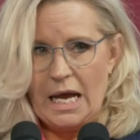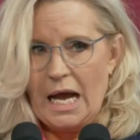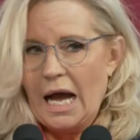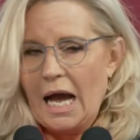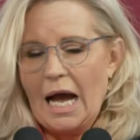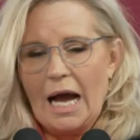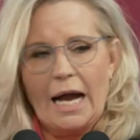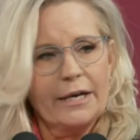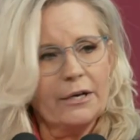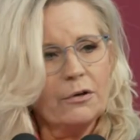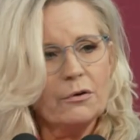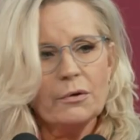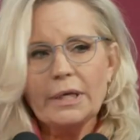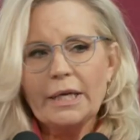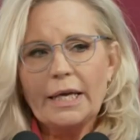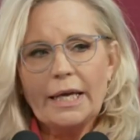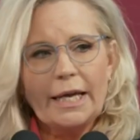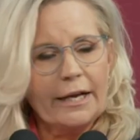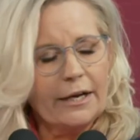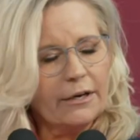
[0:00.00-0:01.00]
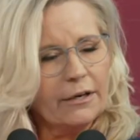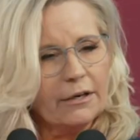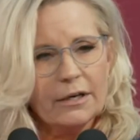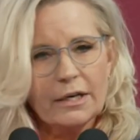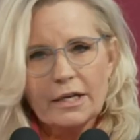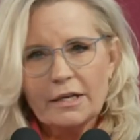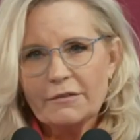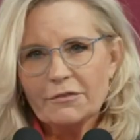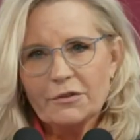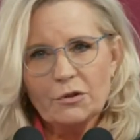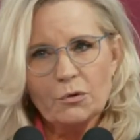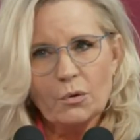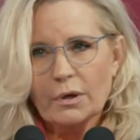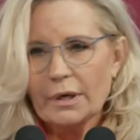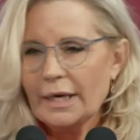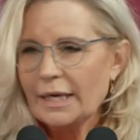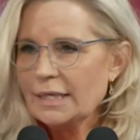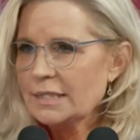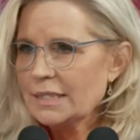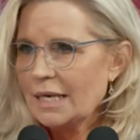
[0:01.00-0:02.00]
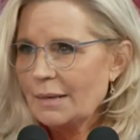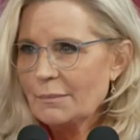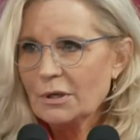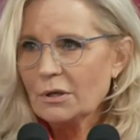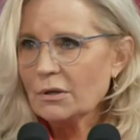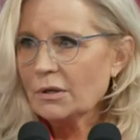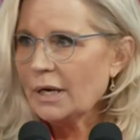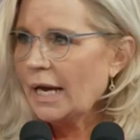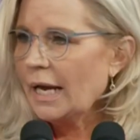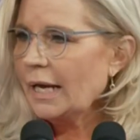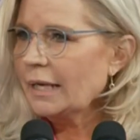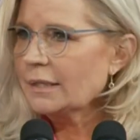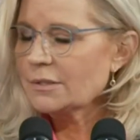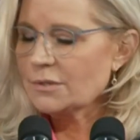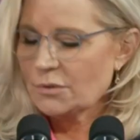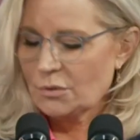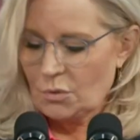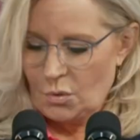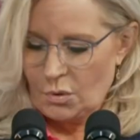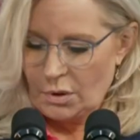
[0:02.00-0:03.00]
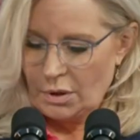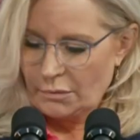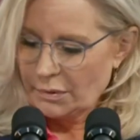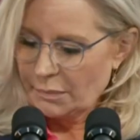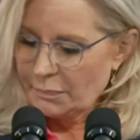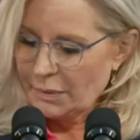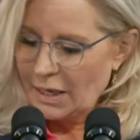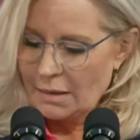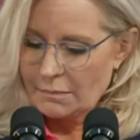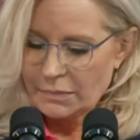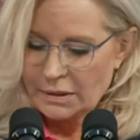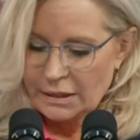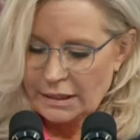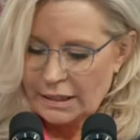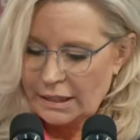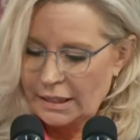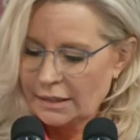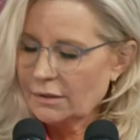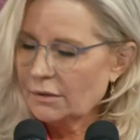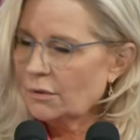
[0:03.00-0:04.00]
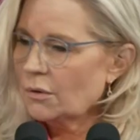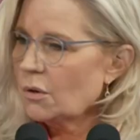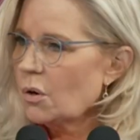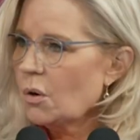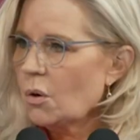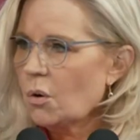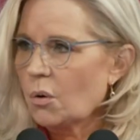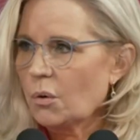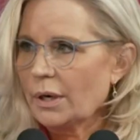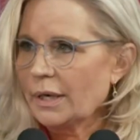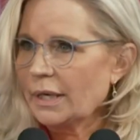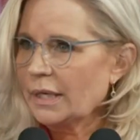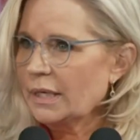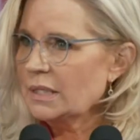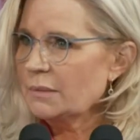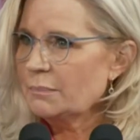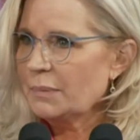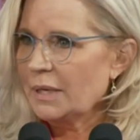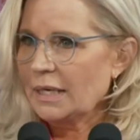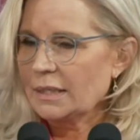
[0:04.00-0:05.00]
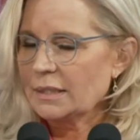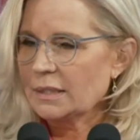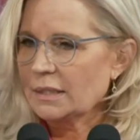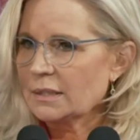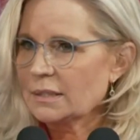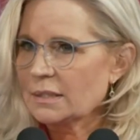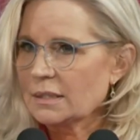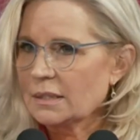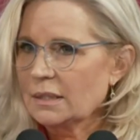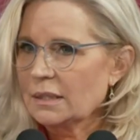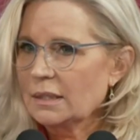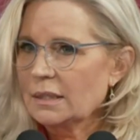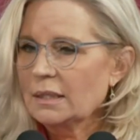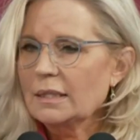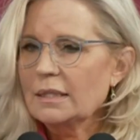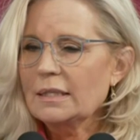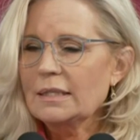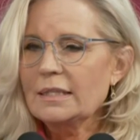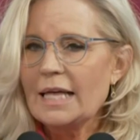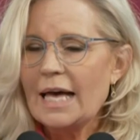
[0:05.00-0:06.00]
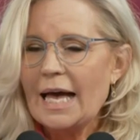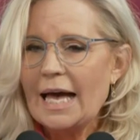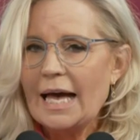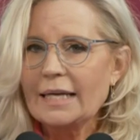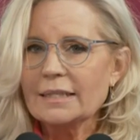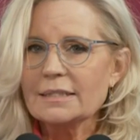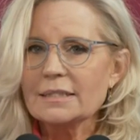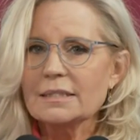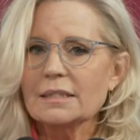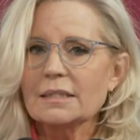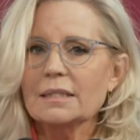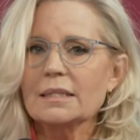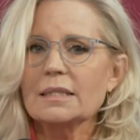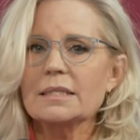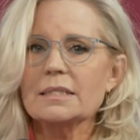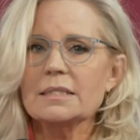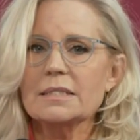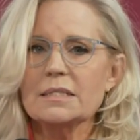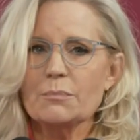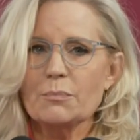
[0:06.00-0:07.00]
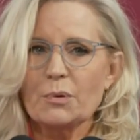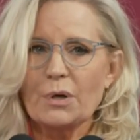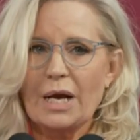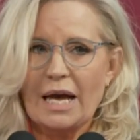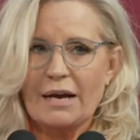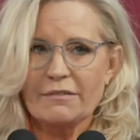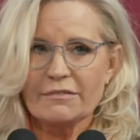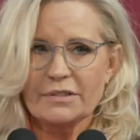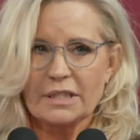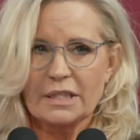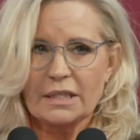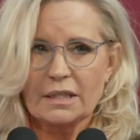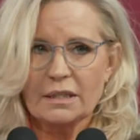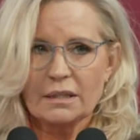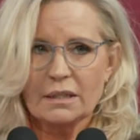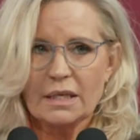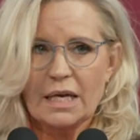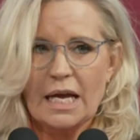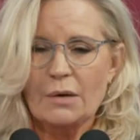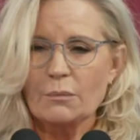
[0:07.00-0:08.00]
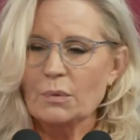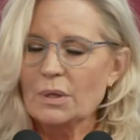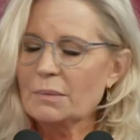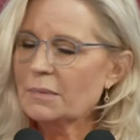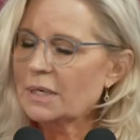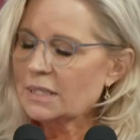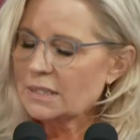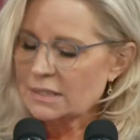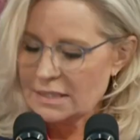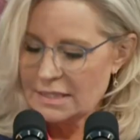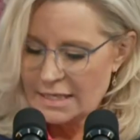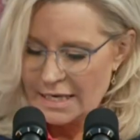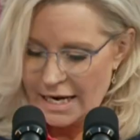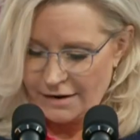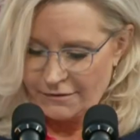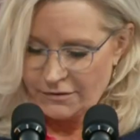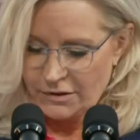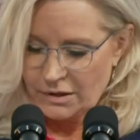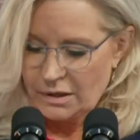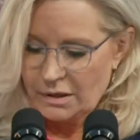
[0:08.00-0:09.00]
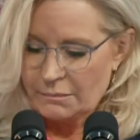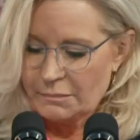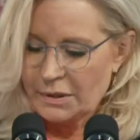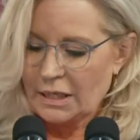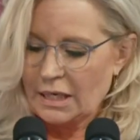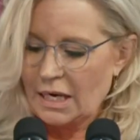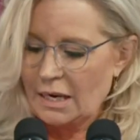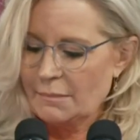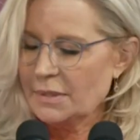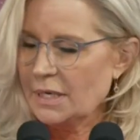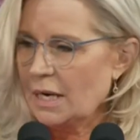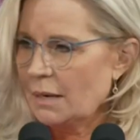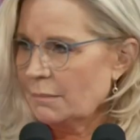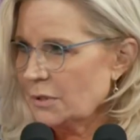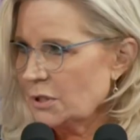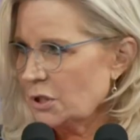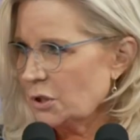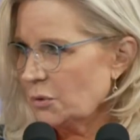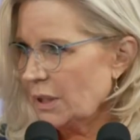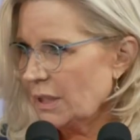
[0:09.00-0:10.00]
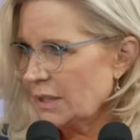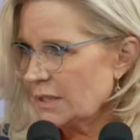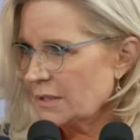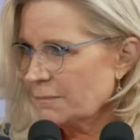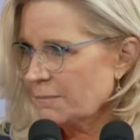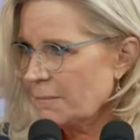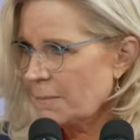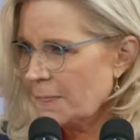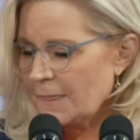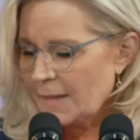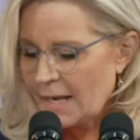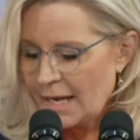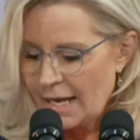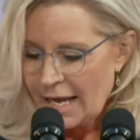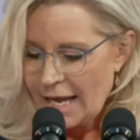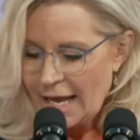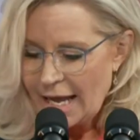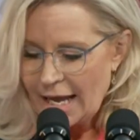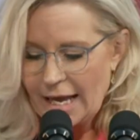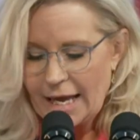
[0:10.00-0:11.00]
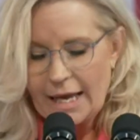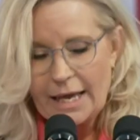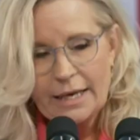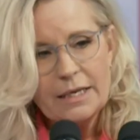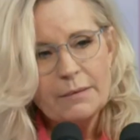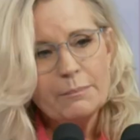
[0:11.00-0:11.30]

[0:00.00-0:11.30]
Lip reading: I don't care if you are a Democrat or a Republican or an independent. That is depravity, and we must never become numb to it. Any